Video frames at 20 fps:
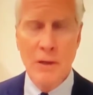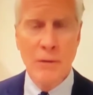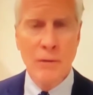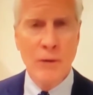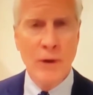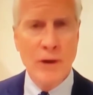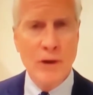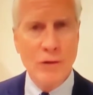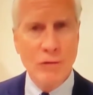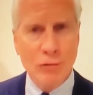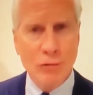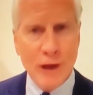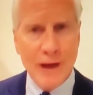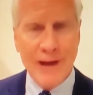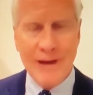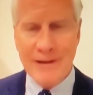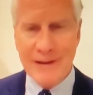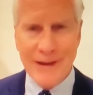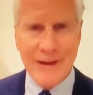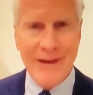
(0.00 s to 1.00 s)
When you look
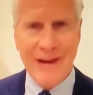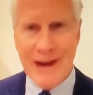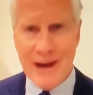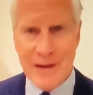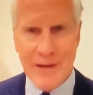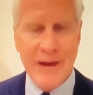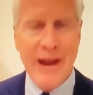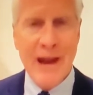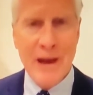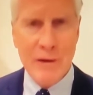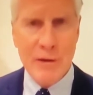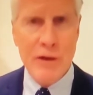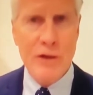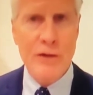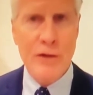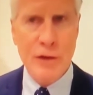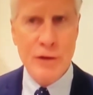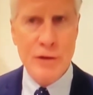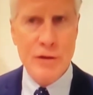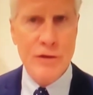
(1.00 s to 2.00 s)
at the kind of the
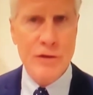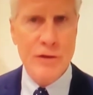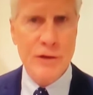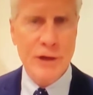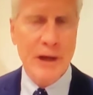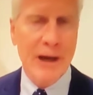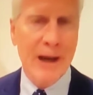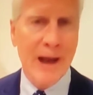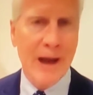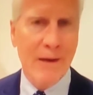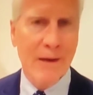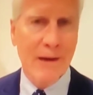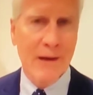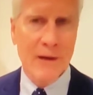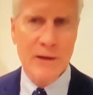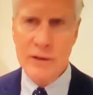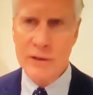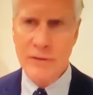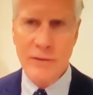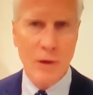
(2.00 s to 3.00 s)
counterinsurgency
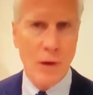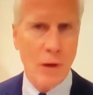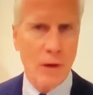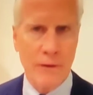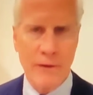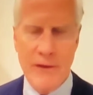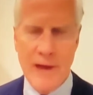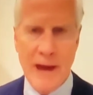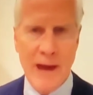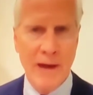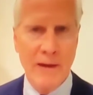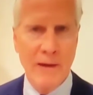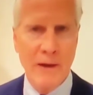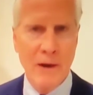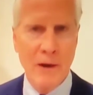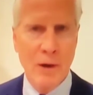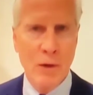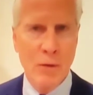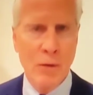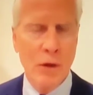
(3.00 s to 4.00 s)
calculus of all of that,
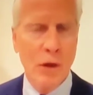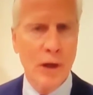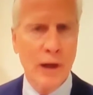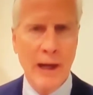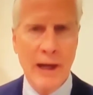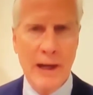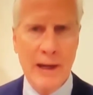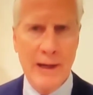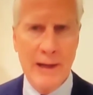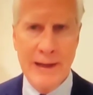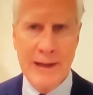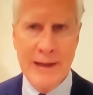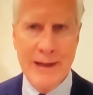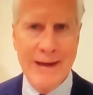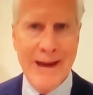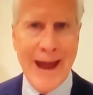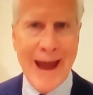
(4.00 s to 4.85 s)
we're looking at